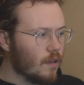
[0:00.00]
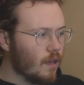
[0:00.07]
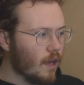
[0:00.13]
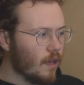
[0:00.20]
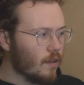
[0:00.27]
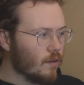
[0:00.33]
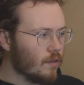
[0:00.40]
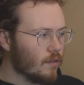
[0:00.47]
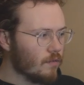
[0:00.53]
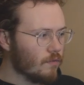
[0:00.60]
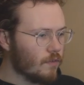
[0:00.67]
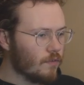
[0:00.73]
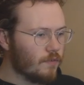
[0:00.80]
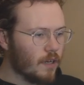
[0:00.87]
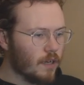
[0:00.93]
all the
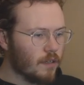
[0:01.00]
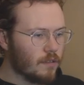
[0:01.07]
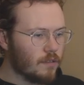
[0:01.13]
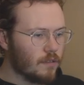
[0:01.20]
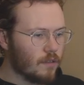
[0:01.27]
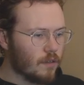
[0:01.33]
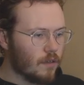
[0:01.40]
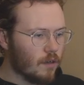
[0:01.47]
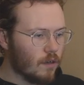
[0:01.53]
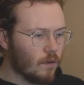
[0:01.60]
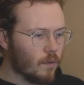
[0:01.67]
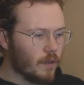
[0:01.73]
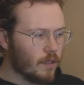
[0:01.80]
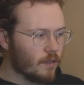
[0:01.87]
roof tiles all wiggle